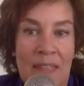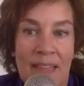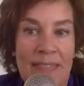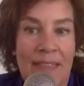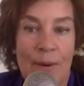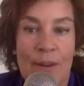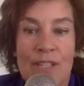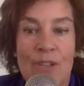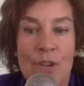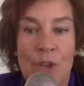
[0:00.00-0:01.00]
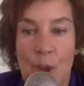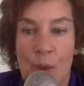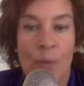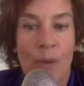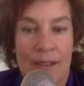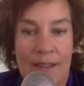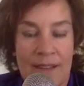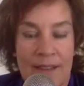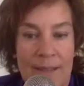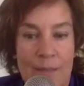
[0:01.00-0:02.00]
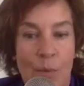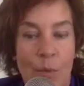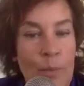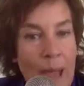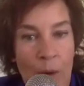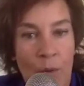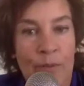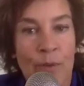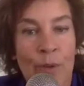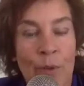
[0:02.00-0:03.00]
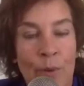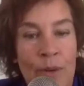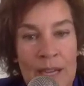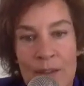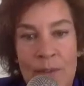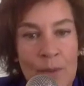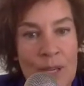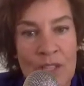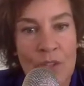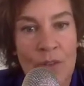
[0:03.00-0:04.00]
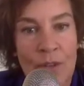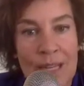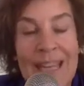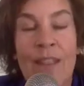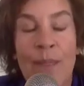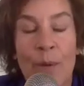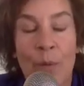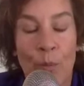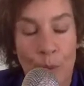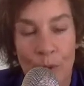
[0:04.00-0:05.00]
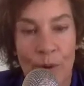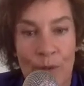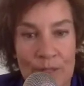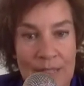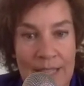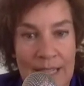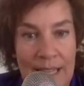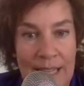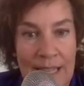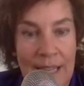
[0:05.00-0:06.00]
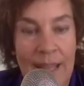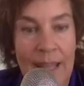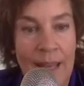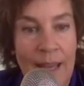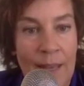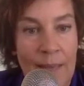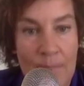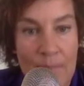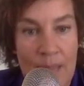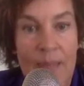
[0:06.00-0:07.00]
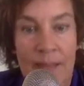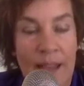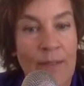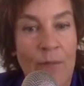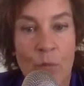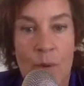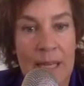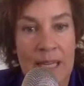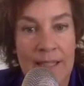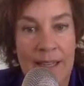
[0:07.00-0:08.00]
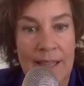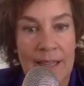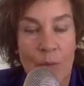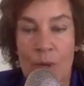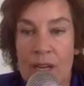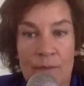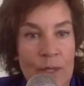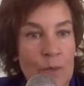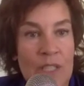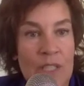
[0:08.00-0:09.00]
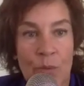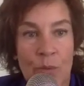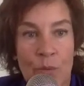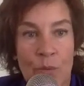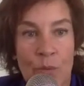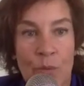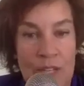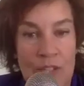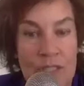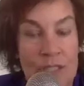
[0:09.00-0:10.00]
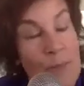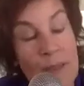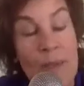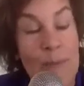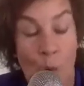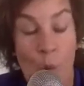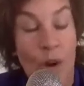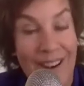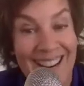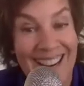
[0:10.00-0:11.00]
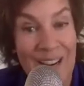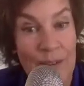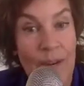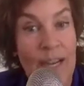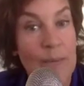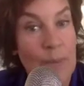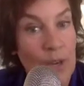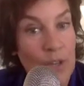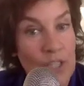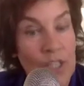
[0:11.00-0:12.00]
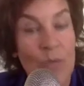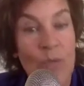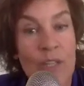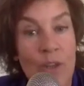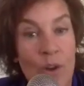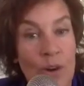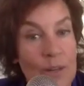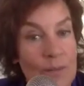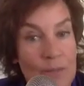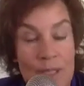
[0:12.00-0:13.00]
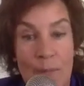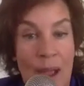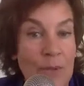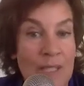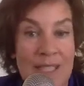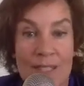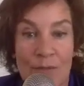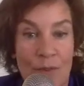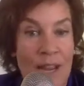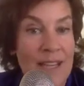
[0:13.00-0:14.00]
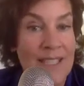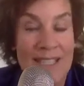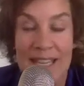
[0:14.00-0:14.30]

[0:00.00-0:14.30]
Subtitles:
there is no one more powerful or influential in the world than a midlife woman. We influence 3 generations, maybe more, right? But our children, our spouses, friends,